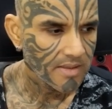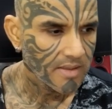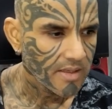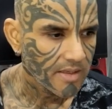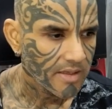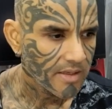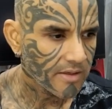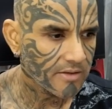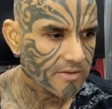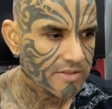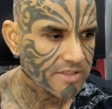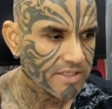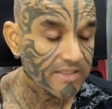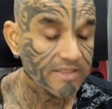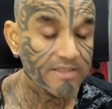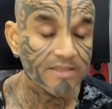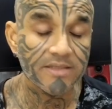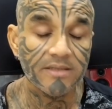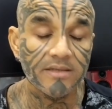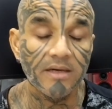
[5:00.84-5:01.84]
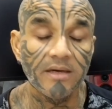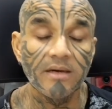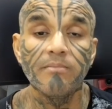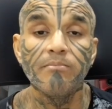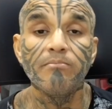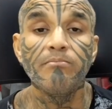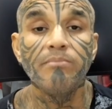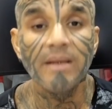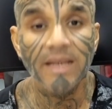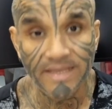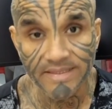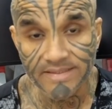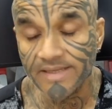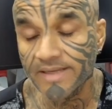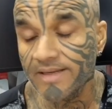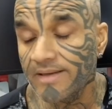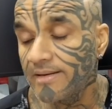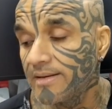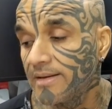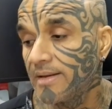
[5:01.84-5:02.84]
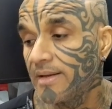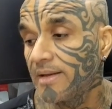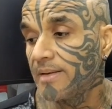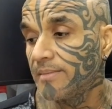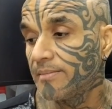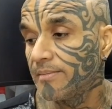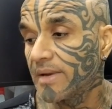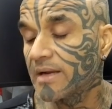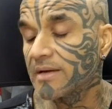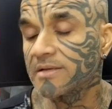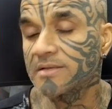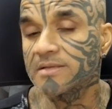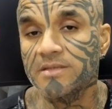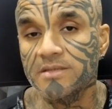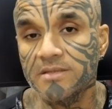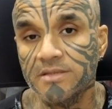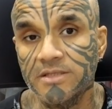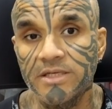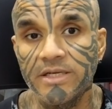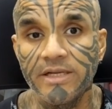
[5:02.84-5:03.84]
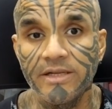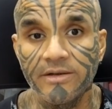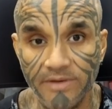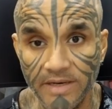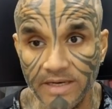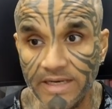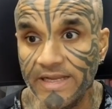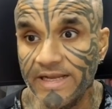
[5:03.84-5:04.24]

You know, she's a blessing because she really